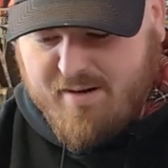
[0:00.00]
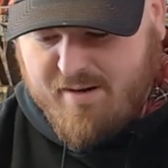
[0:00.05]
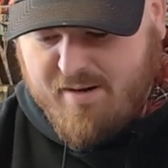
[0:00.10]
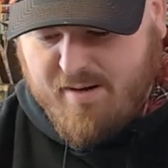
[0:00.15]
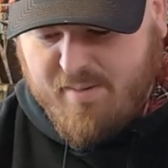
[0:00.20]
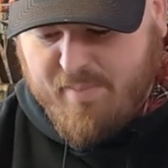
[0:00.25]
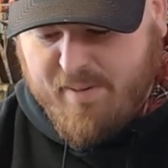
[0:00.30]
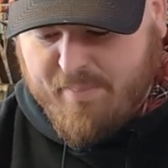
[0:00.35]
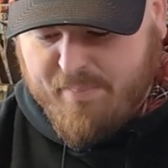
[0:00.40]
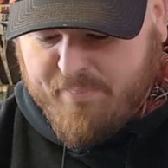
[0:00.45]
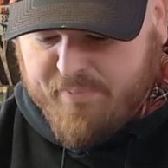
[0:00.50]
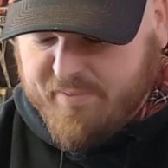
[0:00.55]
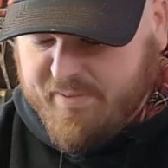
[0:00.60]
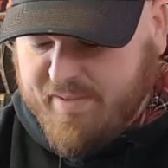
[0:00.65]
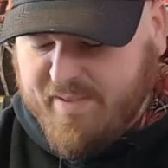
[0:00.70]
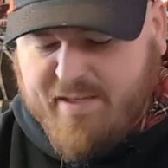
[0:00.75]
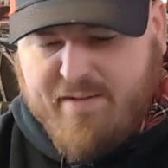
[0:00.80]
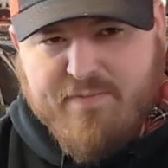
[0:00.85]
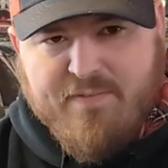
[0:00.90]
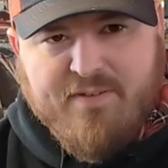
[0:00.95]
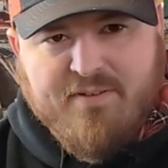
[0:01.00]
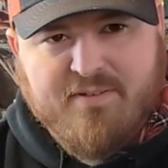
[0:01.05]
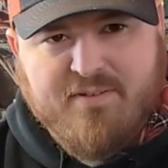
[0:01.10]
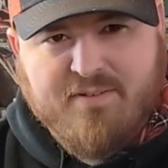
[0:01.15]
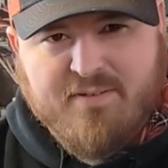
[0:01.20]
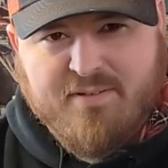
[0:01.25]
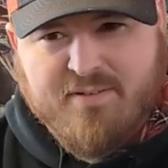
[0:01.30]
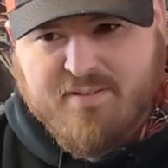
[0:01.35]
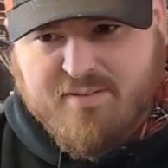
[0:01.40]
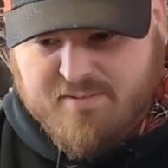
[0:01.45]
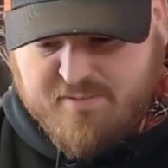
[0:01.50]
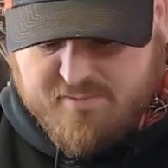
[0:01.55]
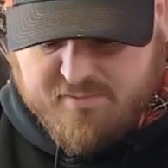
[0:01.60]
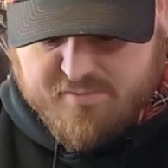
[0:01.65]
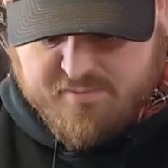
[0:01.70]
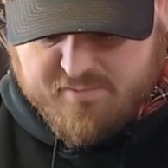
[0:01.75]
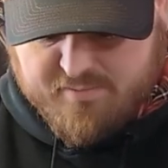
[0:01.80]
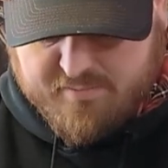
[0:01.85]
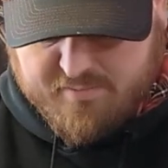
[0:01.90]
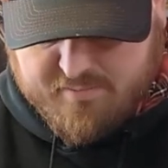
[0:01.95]
I believe this is his
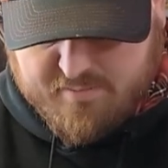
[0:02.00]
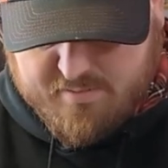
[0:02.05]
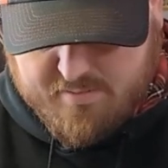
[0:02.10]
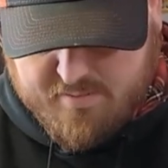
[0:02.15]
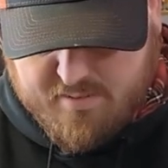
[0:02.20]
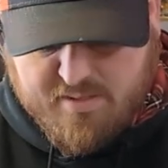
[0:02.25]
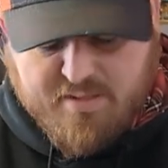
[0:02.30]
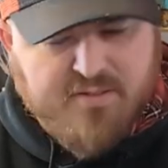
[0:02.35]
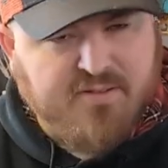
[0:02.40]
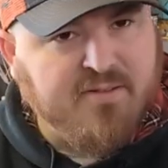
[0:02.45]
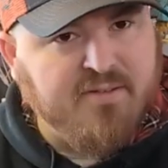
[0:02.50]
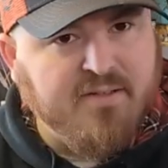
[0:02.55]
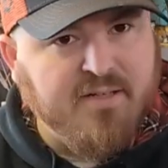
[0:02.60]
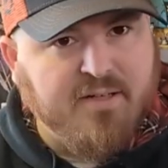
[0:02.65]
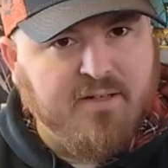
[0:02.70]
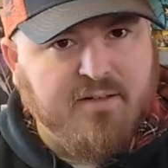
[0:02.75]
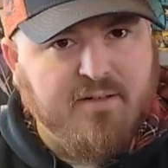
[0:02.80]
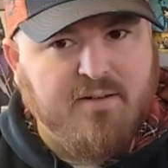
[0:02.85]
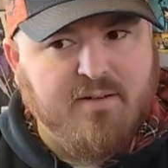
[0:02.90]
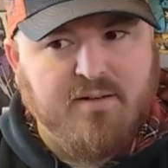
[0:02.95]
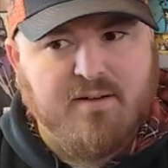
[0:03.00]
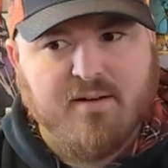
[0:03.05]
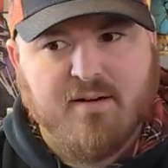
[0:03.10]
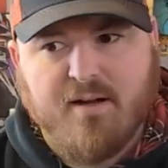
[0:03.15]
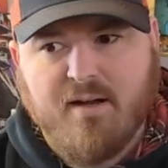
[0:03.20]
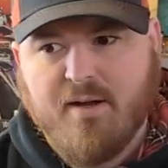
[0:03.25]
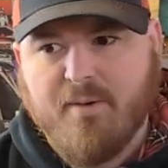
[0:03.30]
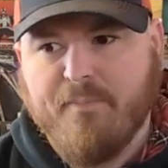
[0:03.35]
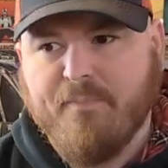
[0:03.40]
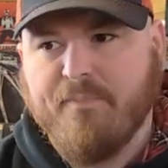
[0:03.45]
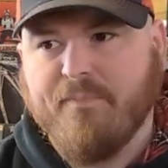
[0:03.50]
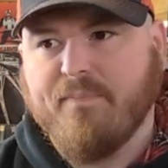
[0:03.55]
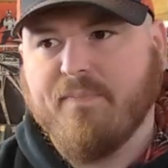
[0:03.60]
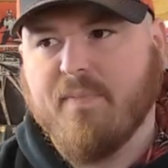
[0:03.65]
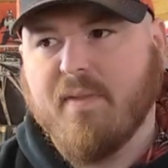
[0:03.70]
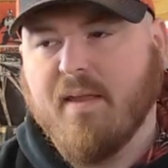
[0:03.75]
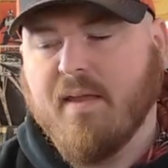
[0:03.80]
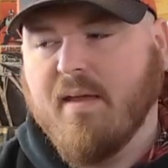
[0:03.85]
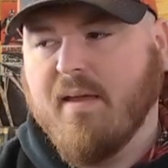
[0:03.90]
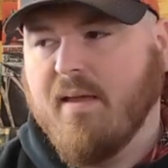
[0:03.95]
sticker.
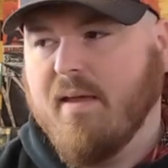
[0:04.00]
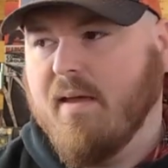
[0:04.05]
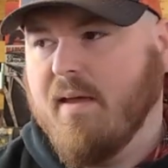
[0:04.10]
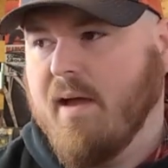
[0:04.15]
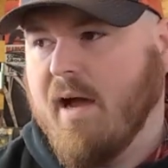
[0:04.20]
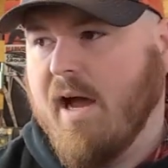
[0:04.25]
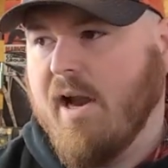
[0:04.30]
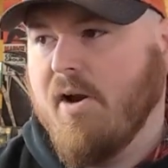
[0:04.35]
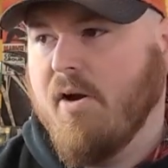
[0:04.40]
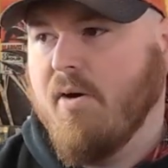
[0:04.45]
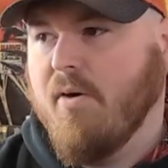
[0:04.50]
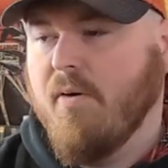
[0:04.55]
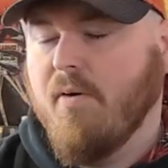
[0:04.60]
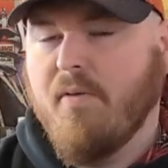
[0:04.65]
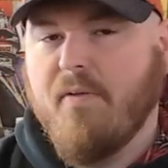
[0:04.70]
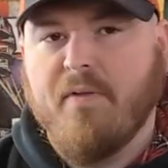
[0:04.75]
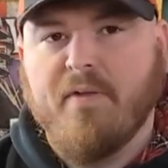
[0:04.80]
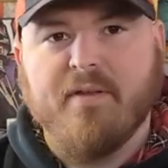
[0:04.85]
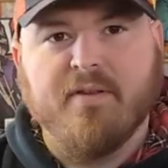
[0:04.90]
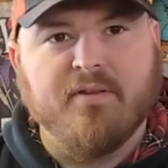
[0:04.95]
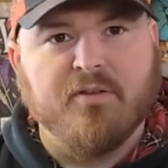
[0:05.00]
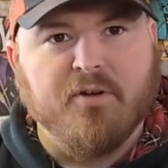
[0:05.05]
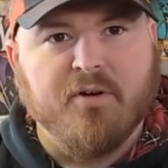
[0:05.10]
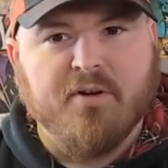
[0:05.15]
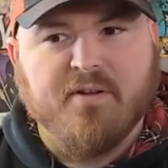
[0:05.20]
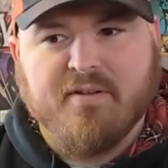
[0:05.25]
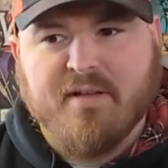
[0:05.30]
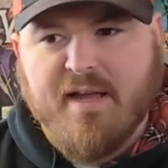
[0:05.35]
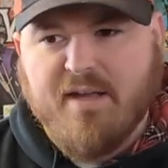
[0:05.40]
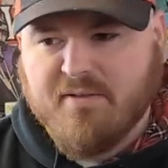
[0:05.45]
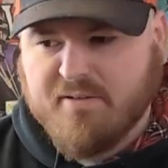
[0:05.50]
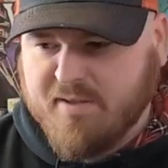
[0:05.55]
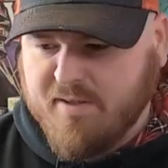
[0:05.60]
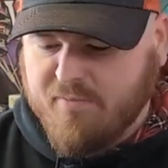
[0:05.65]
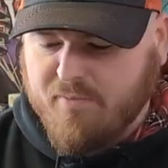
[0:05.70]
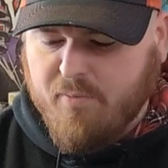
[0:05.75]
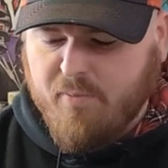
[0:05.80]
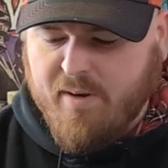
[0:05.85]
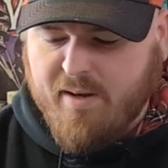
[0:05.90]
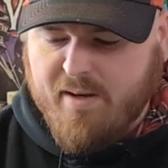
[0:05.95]
I know during his last
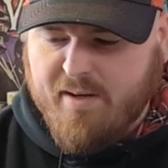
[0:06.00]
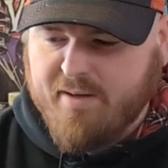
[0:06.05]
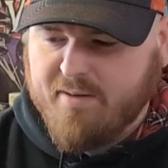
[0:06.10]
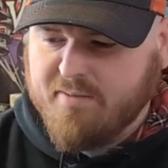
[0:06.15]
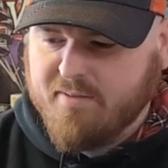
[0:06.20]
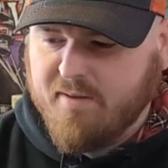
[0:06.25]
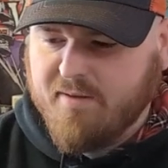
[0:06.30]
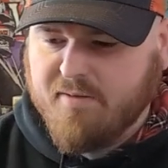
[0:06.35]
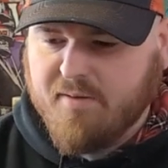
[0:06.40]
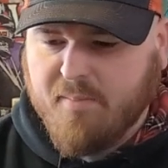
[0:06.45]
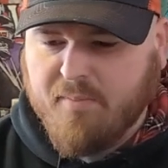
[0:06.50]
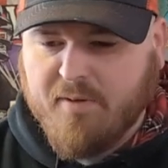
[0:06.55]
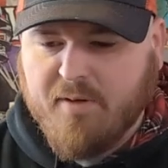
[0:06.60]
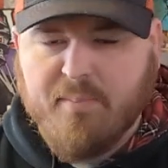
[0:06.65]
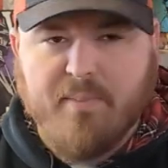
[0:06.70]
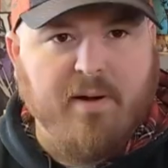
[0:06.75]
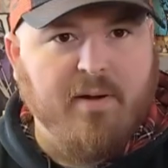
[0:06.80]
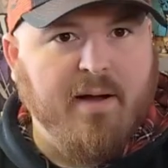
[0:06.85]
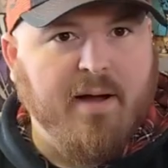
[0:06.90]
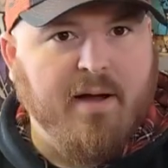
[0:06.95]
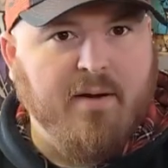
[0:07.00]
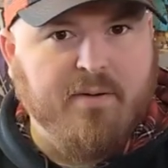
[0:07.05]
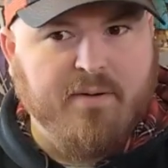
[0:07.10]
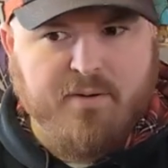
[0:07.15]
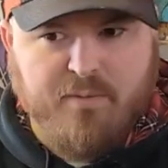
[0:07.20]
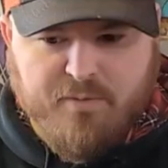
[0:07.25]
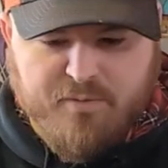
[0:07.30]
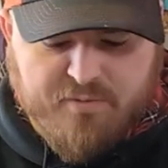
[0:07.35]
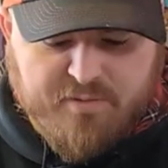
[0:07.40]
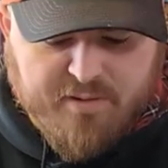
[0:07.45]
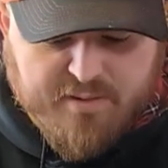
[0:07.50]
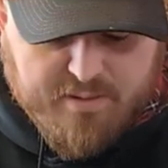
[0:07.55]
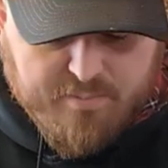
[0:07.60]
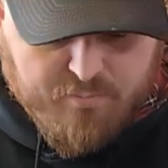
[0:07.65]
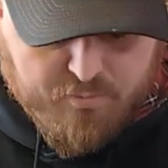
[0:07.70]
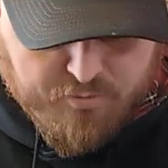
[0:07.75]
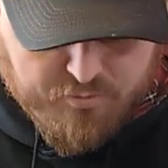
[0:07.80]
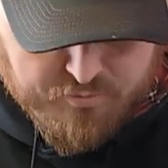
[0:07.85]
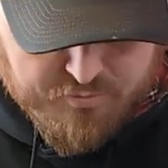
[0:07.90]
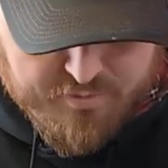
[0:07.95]
giveaway, he said something about how he was getting
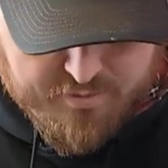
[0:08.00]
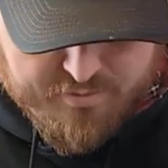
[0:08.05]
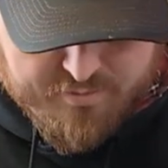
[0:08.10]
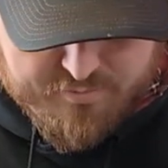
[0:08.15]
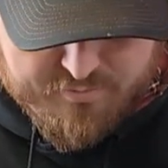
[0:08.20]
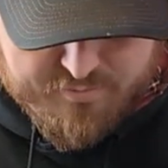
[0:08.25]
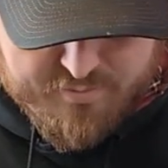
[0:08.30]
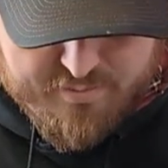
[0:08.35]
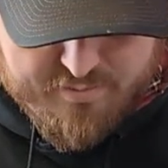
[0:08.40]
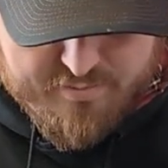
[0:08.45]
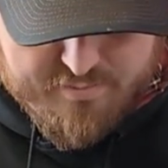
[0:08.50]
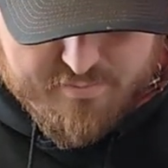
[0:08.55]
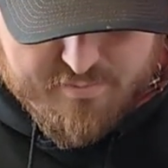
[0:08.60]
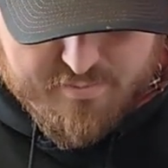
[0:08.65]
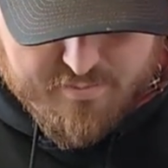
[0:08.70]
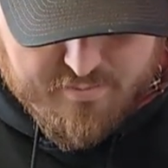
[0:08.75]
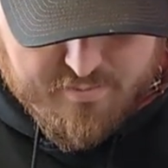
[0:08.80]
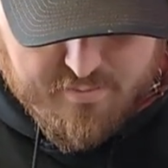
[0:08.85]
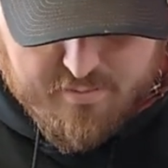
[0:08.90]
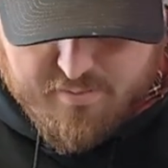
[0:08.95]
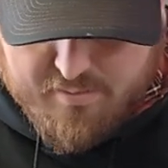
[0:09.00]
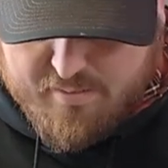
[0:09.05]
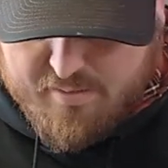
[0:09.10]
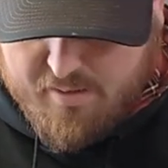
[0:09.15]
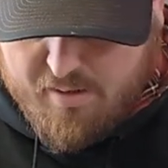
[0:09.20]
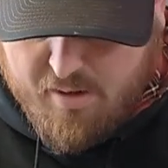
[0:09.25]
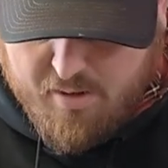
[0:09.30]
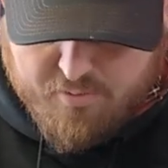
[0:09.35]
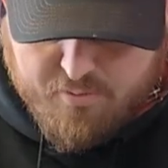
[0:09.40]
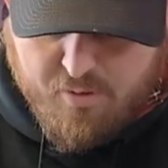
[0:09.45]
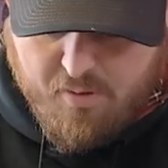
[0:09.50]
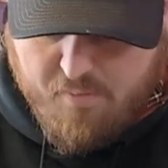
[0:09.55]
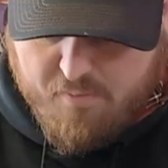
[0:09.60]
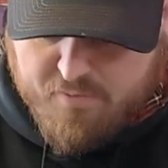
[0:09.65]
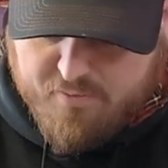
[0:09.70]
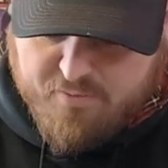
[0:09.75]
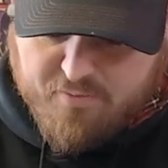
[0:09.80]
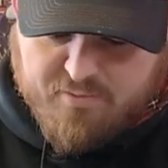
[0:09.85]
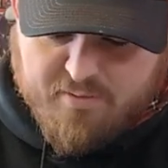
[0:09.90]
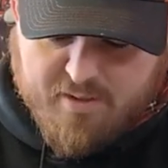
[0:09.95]
more stickers in. Oh, no,
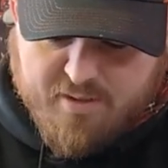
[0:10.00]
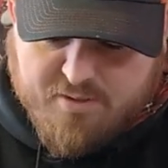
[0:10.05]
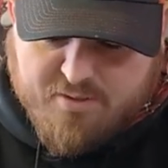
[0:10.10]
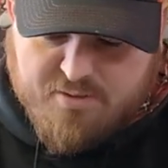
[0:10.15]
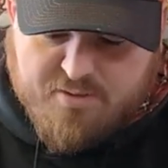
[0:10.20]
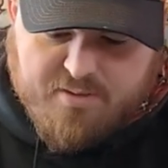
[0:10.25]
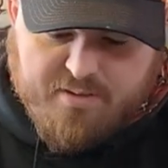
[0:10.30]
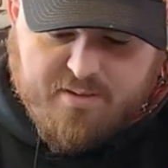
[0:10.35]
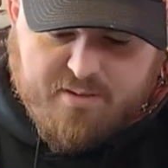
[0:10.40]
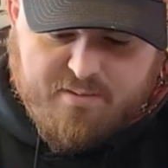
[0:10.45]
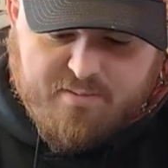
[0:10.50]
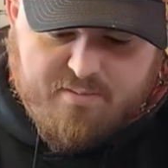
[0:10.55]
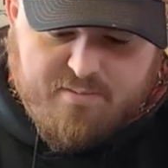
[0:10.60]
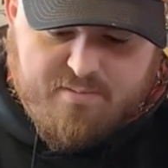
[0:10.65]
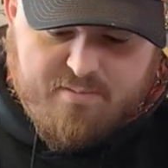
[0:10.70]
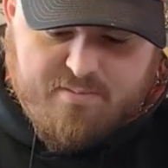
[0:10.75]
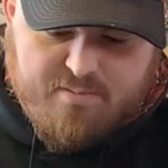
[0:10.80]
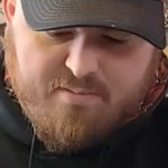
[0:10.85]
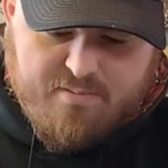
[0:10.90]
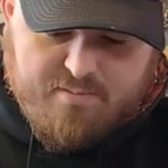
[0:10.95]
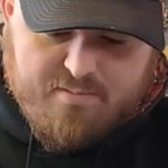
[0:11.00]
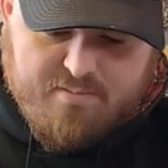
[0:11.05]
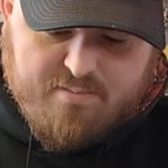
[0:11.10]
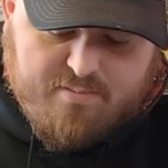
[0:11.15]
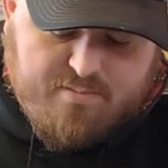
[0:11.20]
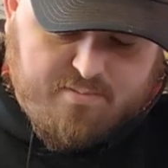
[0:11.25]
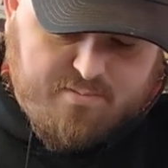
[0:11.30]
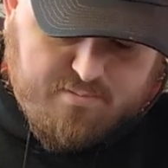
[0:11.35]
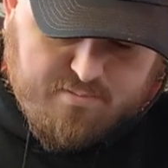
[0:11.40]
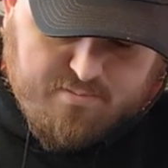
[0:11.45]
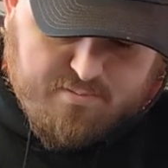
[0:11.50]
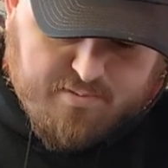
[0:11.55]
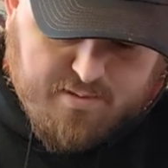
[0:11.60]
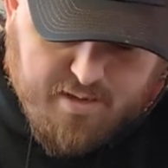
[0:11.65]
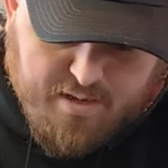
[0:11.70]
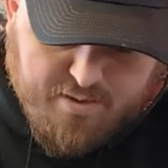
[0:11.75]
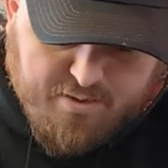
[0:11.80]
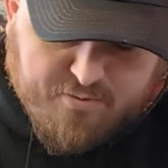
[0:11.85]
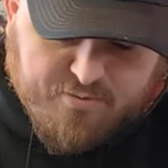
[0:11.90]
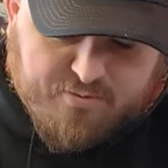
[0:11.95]
this is actually
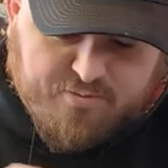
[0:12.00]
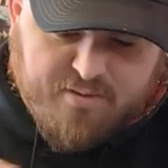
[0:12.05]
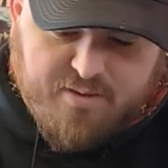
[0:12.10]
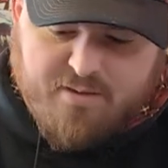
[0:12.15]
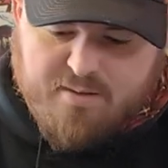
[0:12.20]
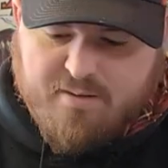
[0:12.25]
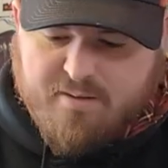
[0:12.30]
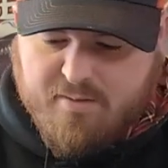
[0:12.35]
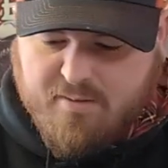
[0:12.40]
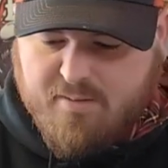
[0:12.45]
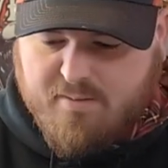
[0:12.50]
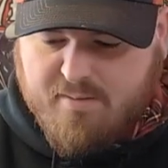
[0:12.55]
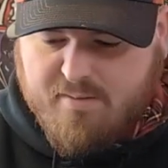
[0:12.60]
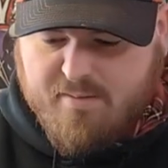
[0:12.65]
not a sticker.